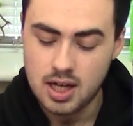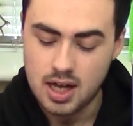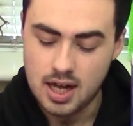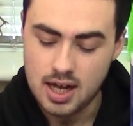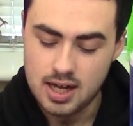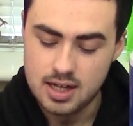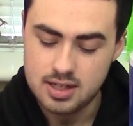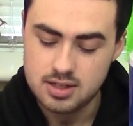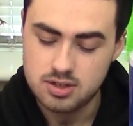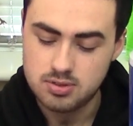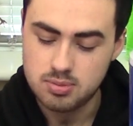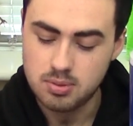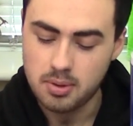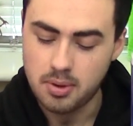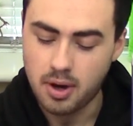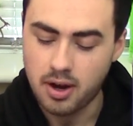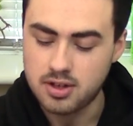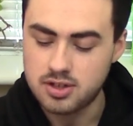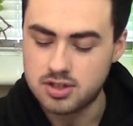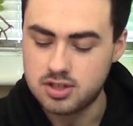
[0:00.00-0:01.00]
And what
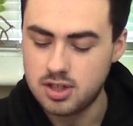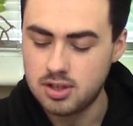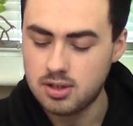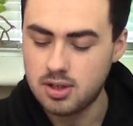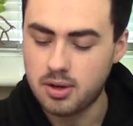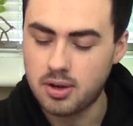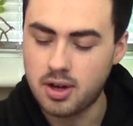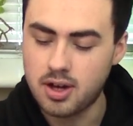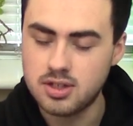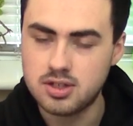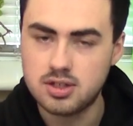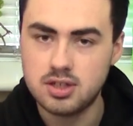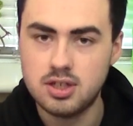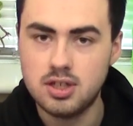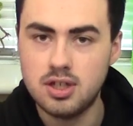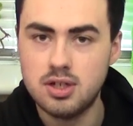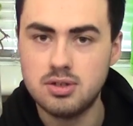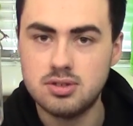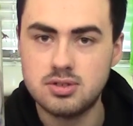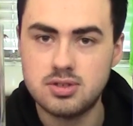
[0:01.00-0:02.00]
I'm going to do, I'm going to
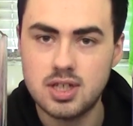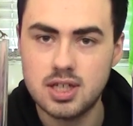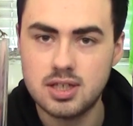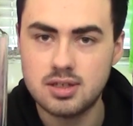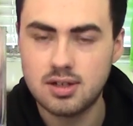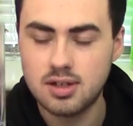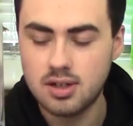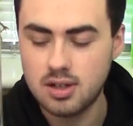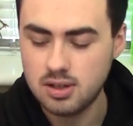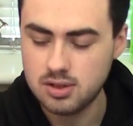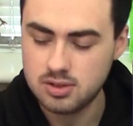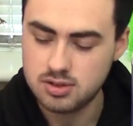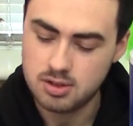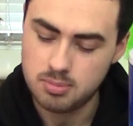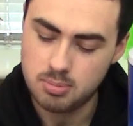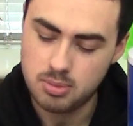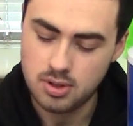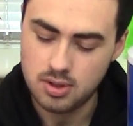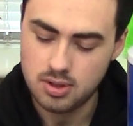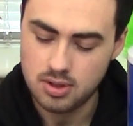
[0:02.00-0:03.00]
use this glass
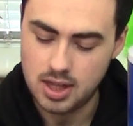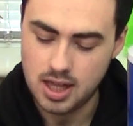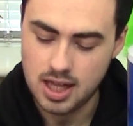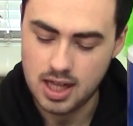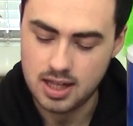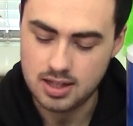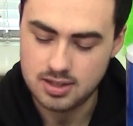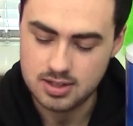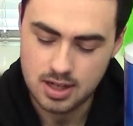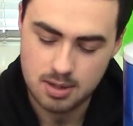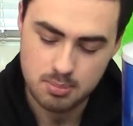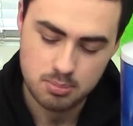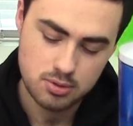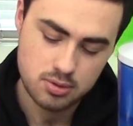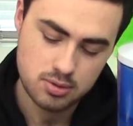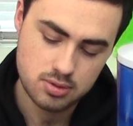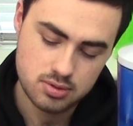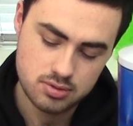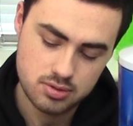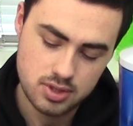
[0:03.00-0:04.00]
to put the tap
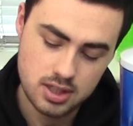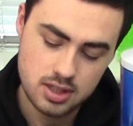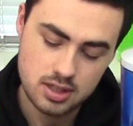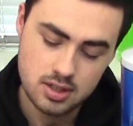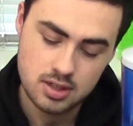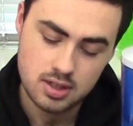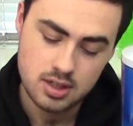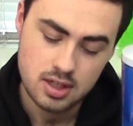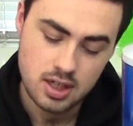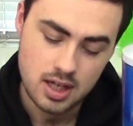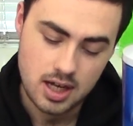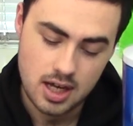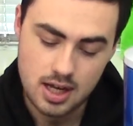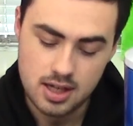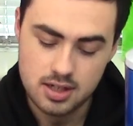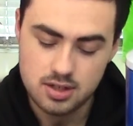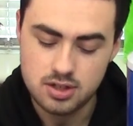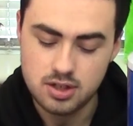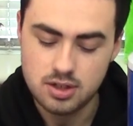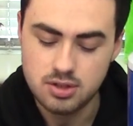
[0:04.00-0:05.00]
water in,
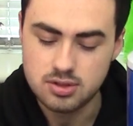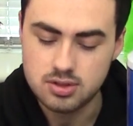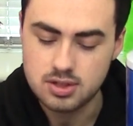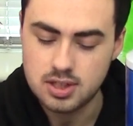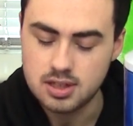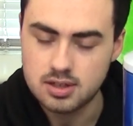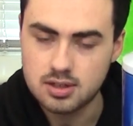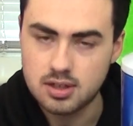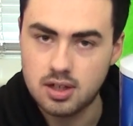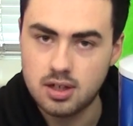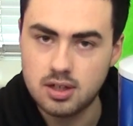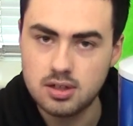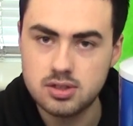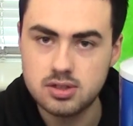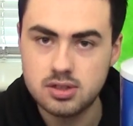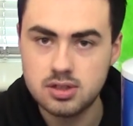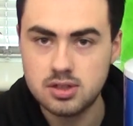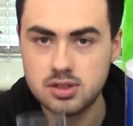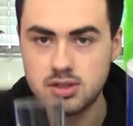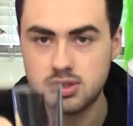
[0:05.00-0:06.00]
and use this
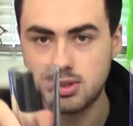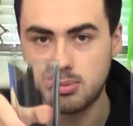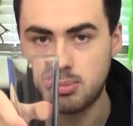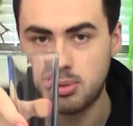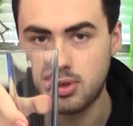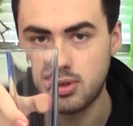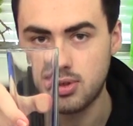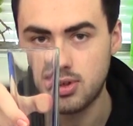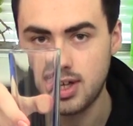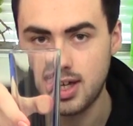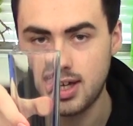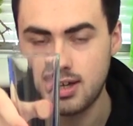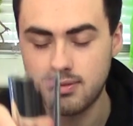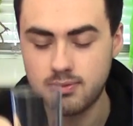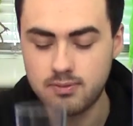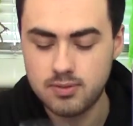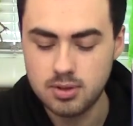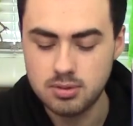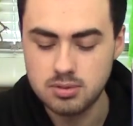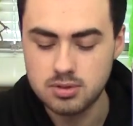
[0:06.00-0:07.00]
glass to put the
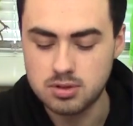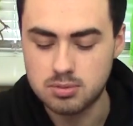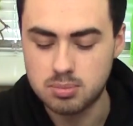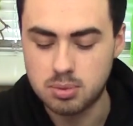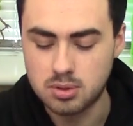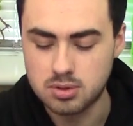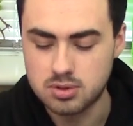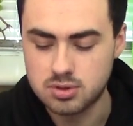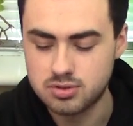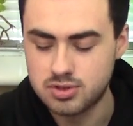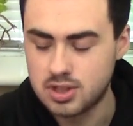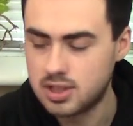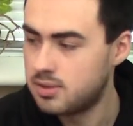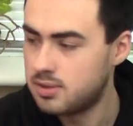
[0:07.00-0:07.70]
filtered water